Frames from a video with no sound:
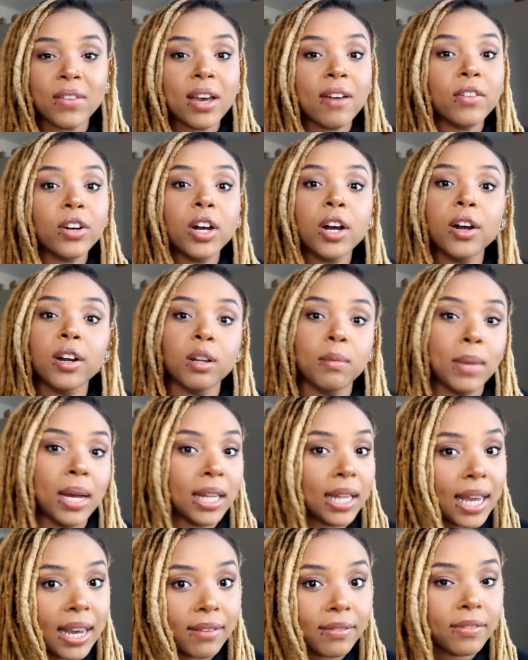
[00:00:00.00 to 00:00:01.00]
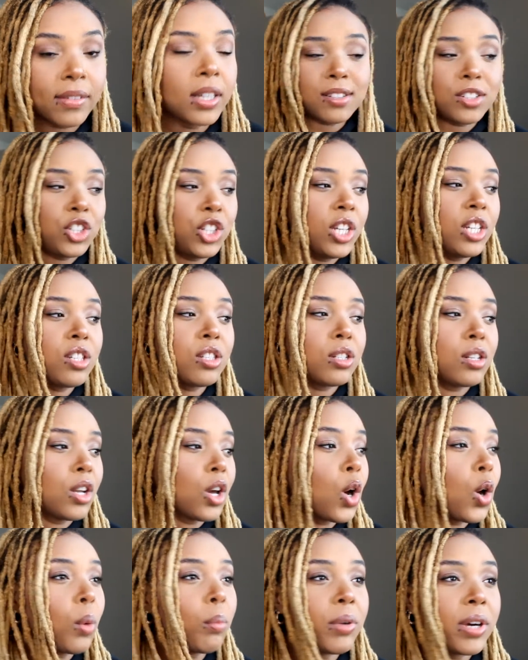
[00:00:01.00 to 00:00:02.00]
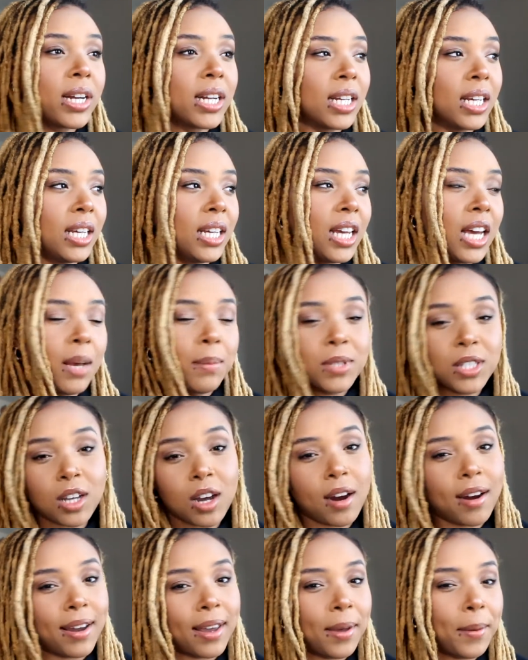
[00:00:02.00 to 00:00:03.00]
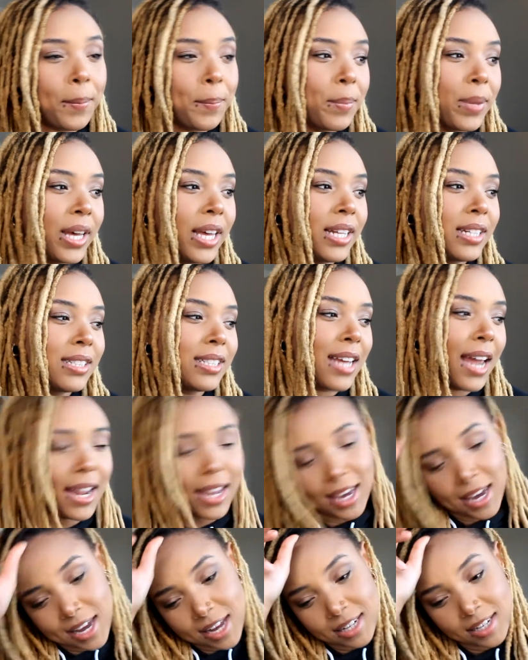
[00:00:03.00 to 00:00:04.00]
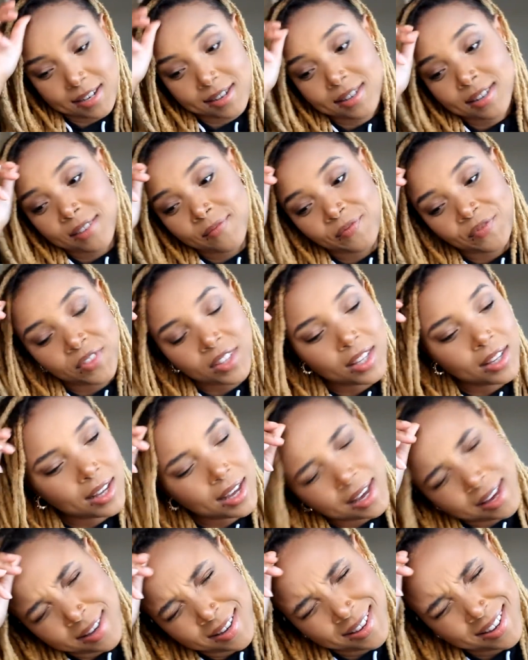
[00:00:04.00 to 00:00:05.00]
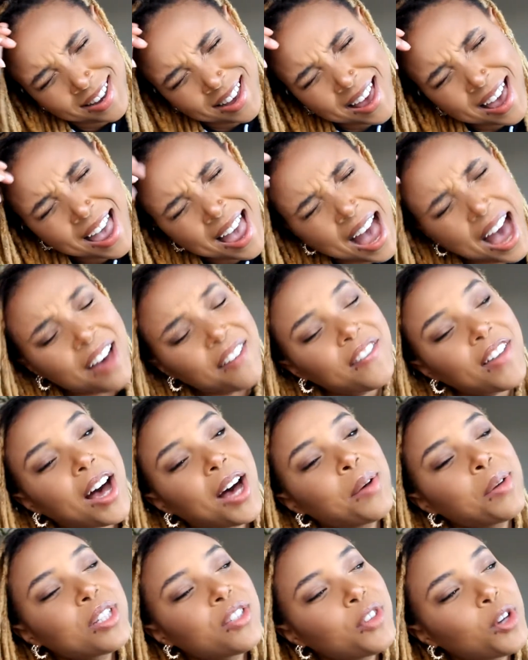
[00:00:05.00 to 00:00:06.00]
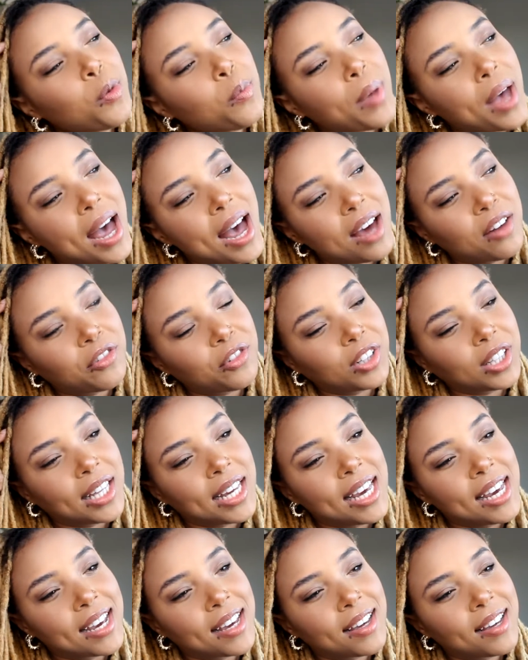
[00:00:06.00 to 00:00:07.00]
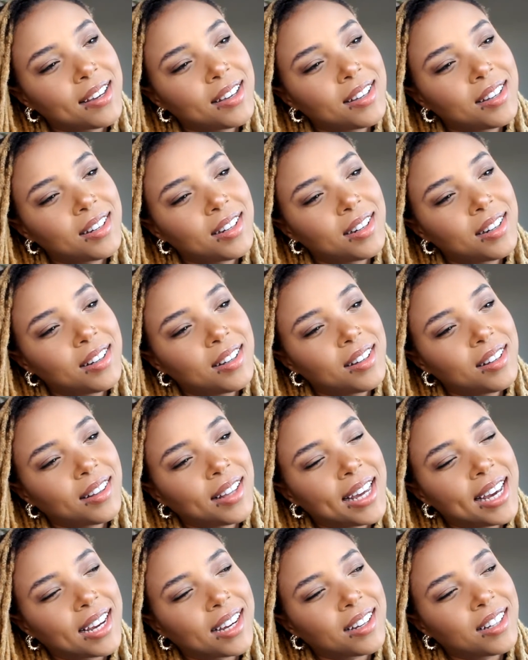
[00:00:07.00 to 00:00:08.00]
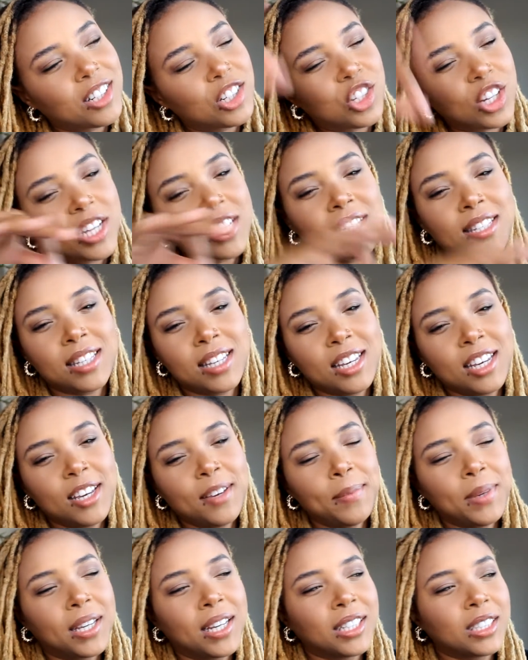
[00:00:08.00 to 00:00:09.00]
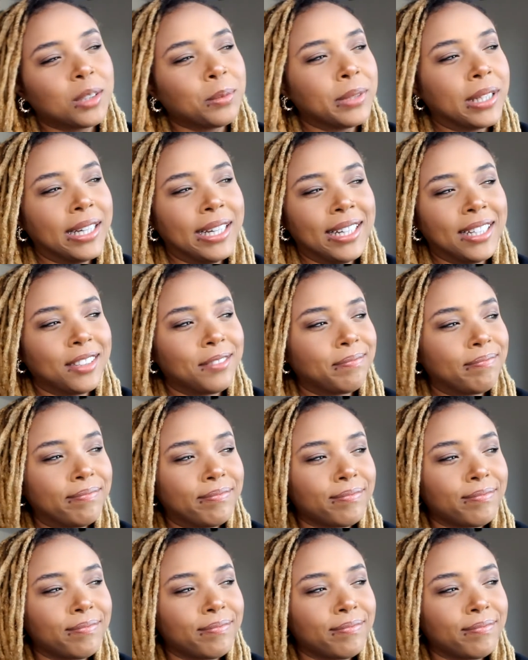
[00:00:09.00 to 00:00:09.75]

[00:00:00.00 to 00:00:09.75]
ever heard in my life. She's no Britney. I'm sorry, but I can't. I almost feel bad for like Gen Z, because I'm like,